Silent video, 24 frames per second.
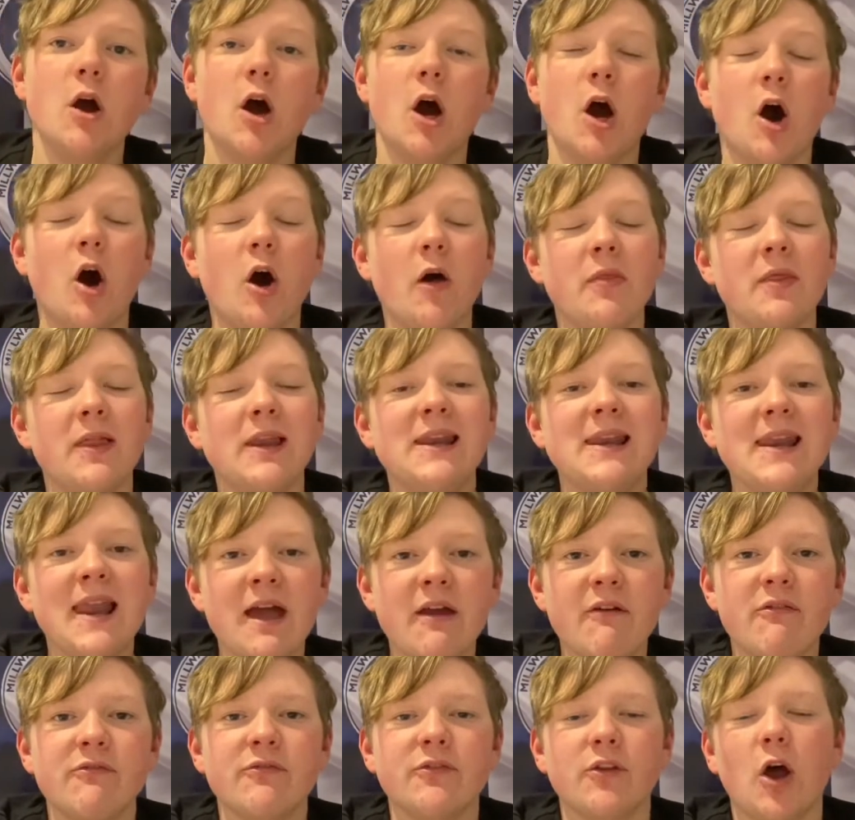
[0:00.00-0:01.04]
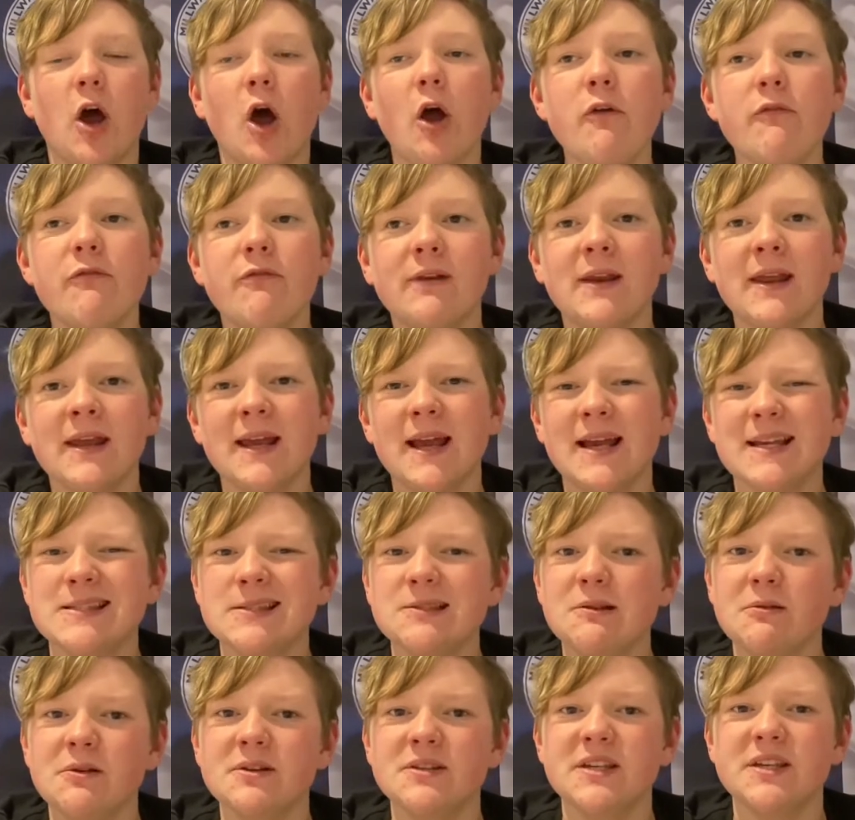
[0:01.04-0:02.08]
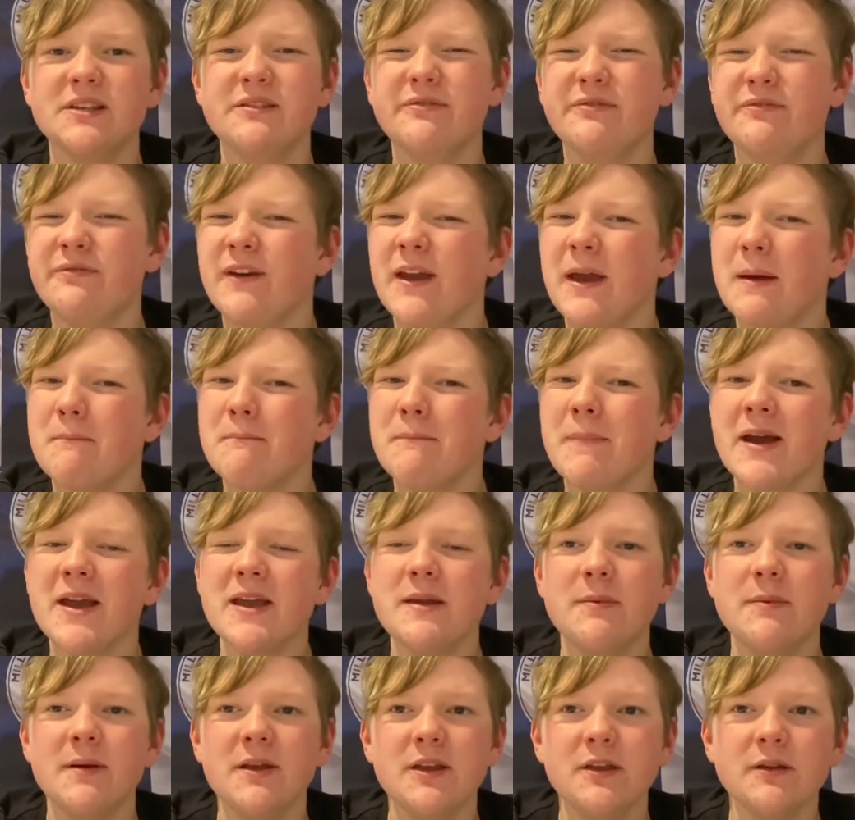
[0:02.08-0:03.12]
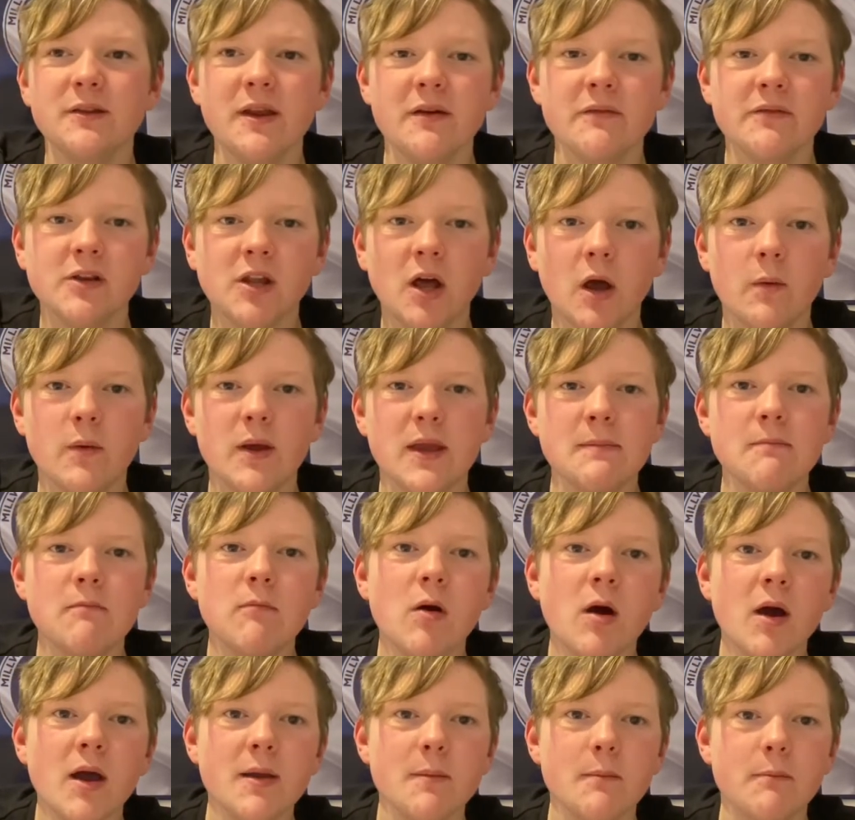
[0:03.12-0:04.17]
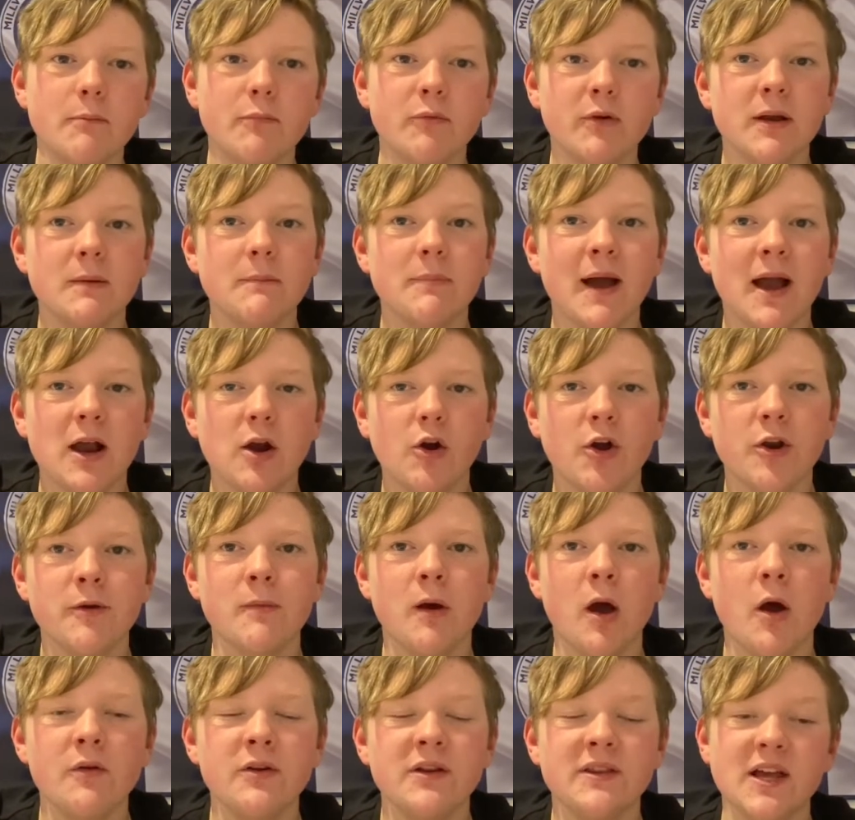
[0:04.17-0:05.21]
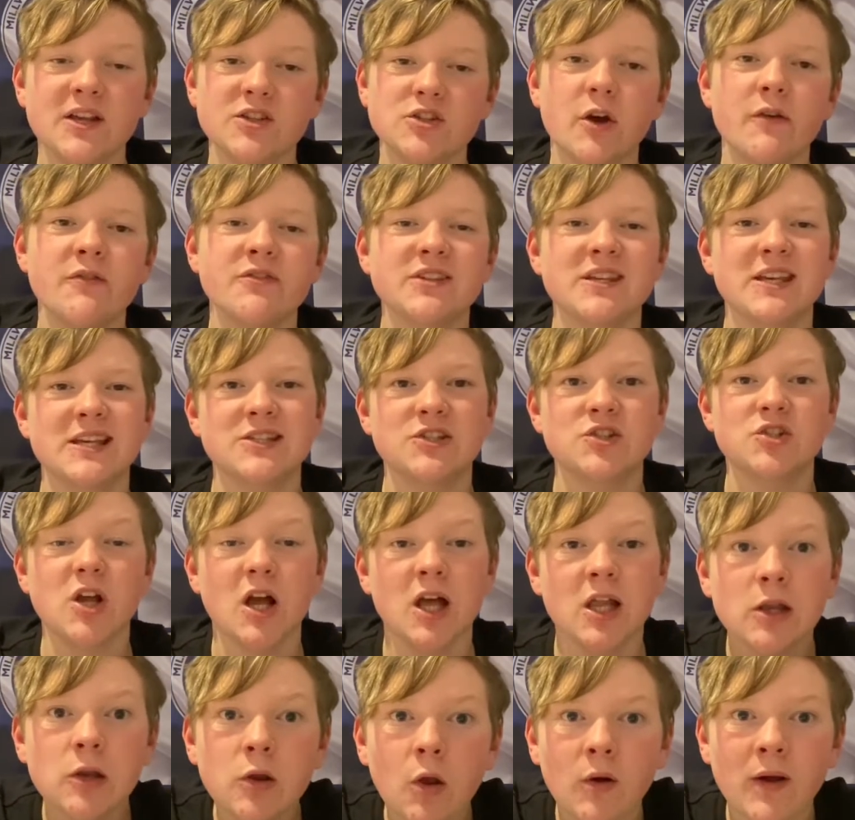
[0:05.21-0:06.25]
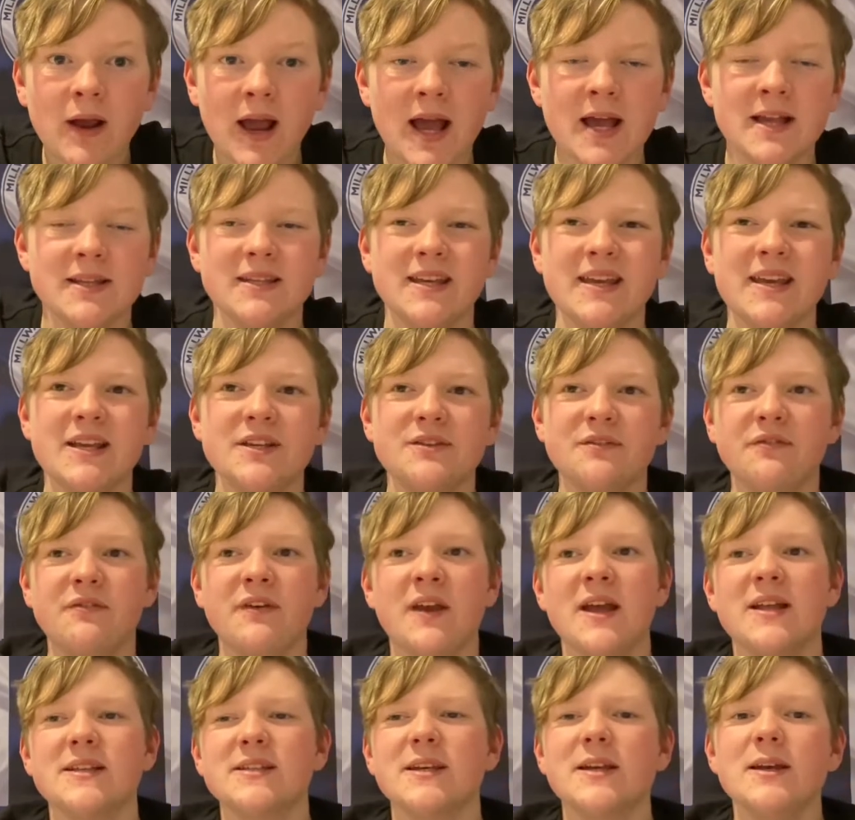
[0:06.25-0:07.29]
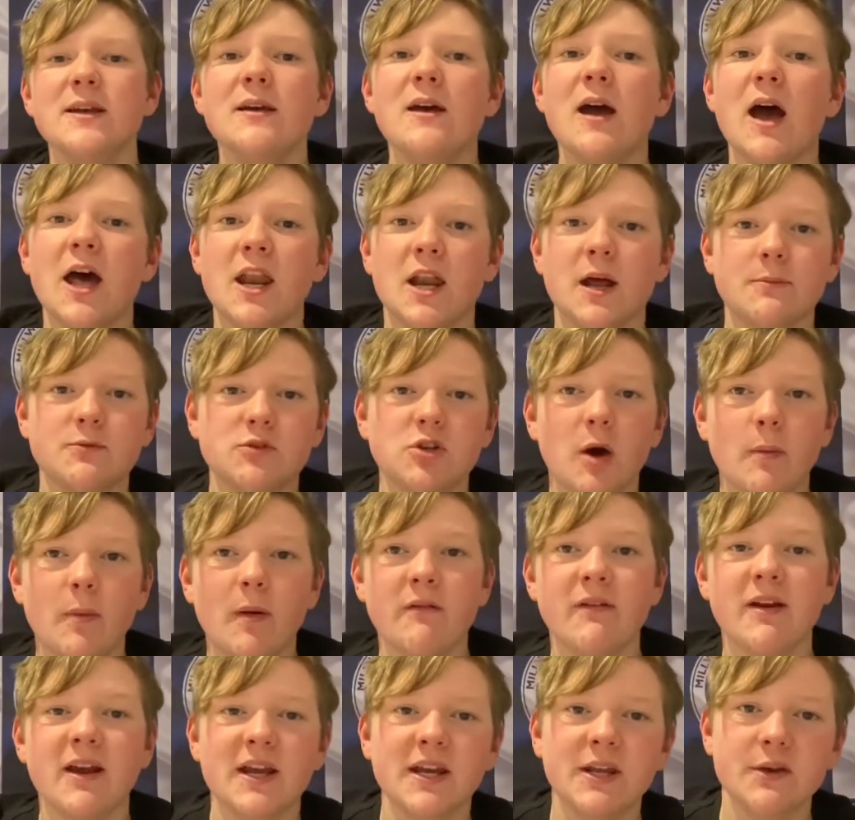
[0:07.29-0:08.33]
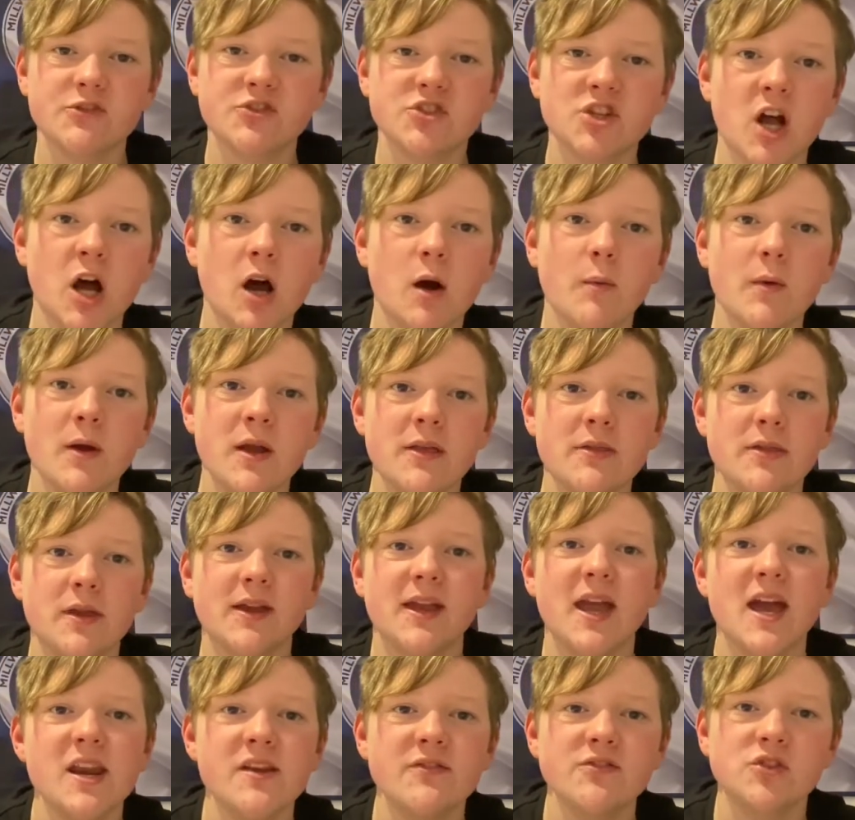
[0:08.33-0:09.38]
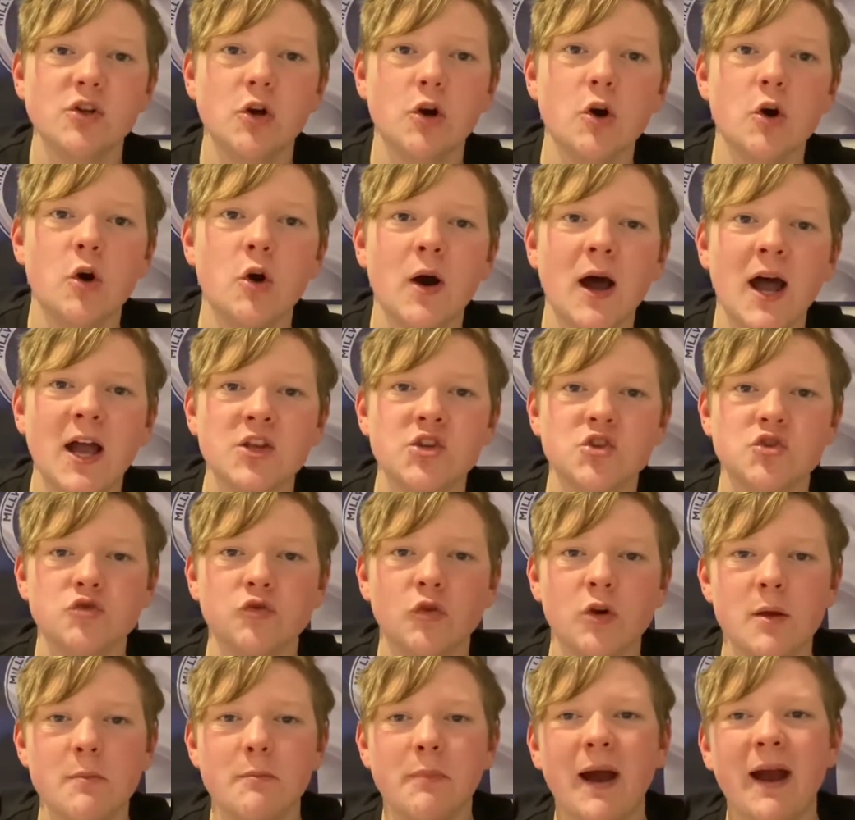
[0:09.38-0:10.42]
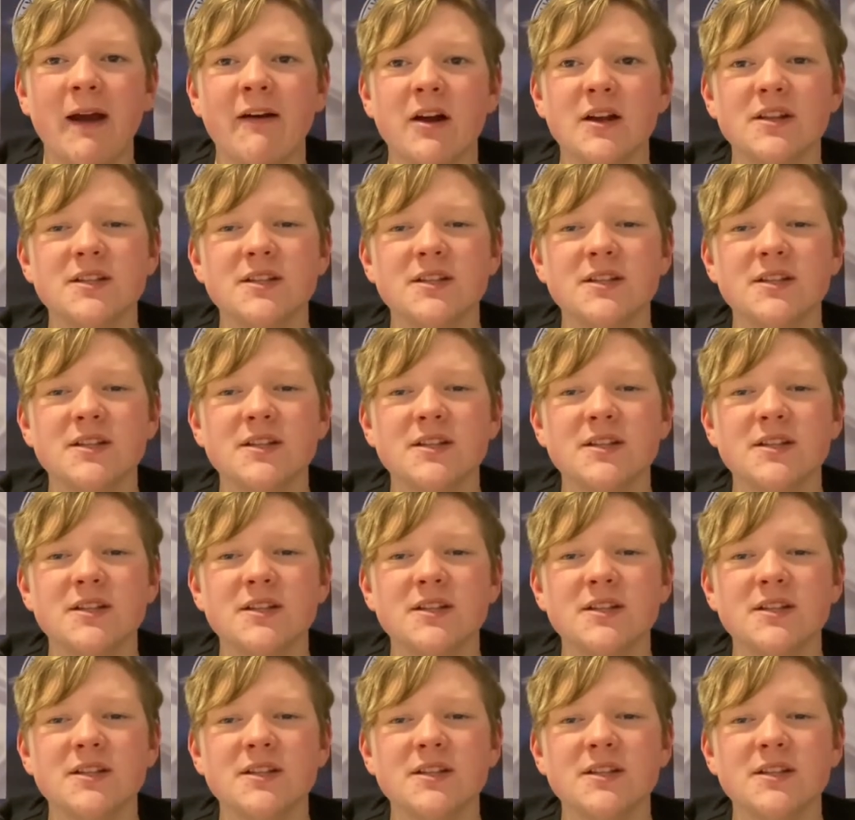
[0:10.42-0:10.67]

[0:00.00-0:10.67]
On the left, hopefully, as long as he's fit, maybe, you never know, he might bring back Conor Mahoney. That's obviously as long as he is fit. And up top, I reckon he'll start with Kenneth Sahor and Troy Parrott.